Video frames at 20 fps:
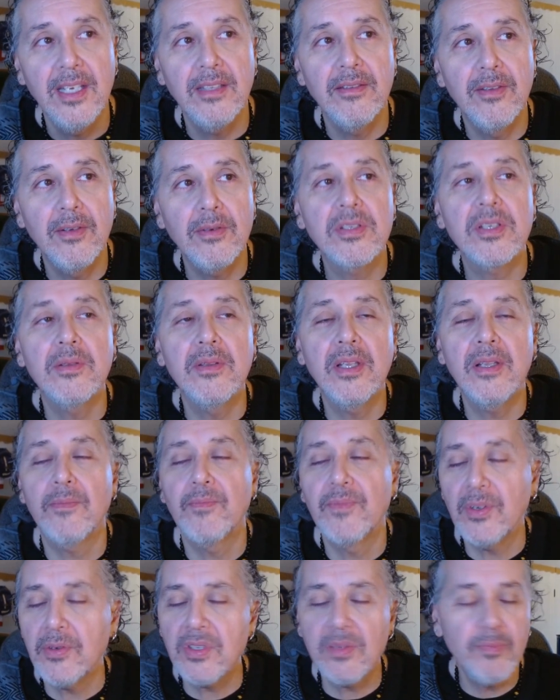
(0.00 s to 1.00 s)

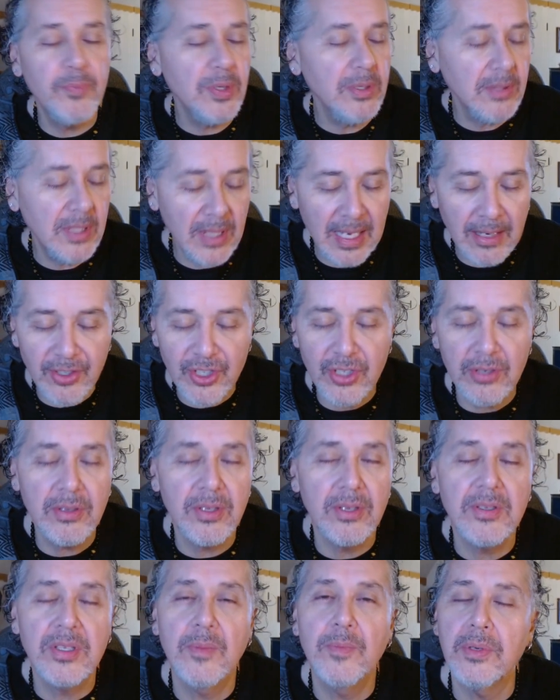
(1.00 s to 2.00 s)
Yeah, sure,
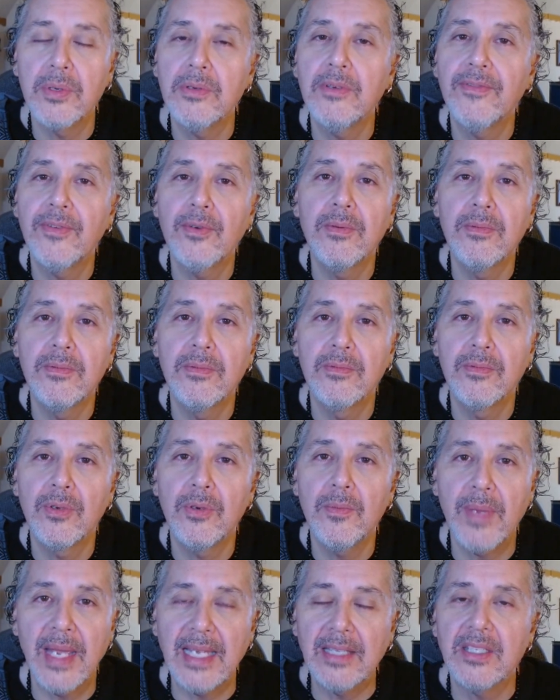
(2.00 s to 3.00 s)
there's a beautiful
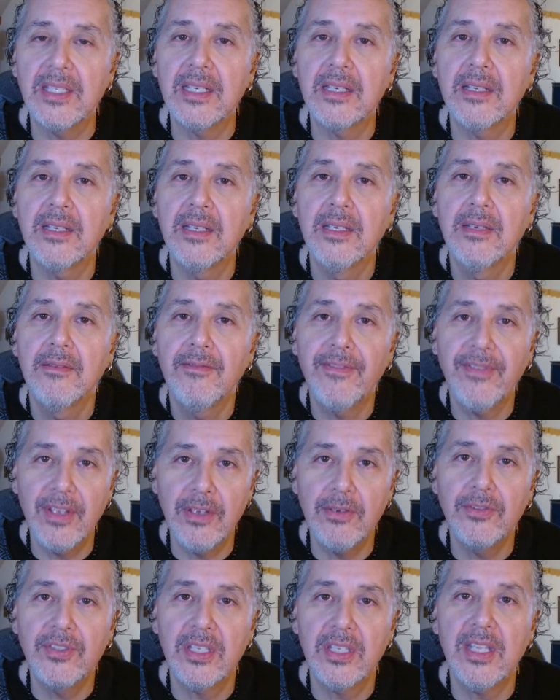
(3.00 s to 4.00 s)
romantic
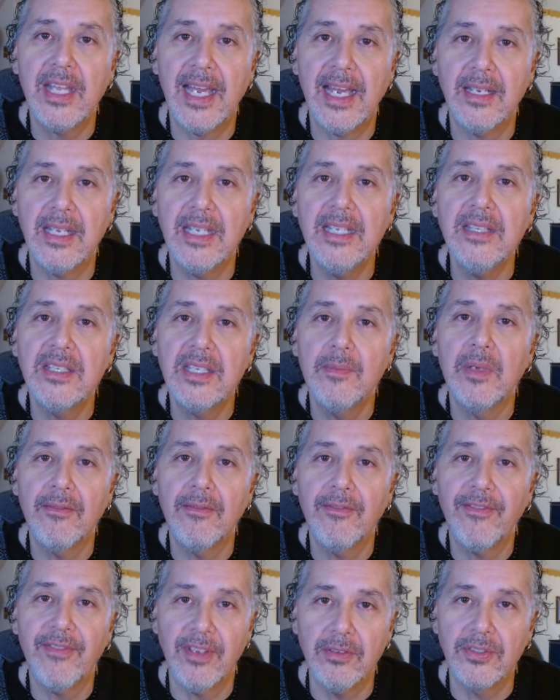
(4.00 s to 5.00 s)
feel to that,
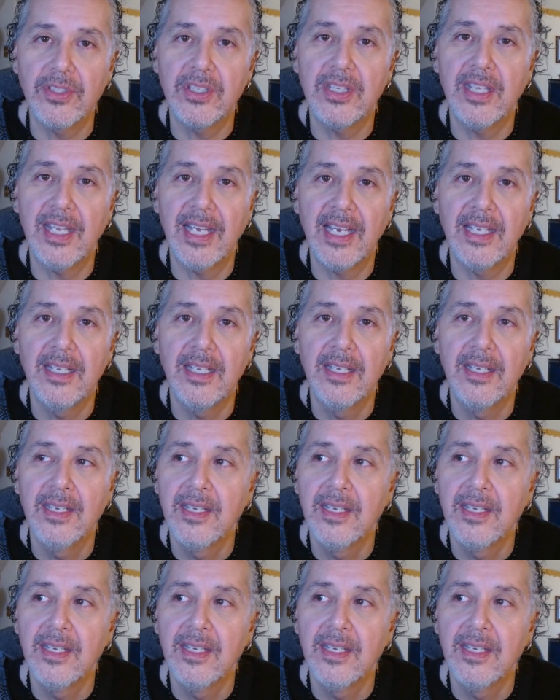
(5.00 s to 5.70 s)
intimate feel to that.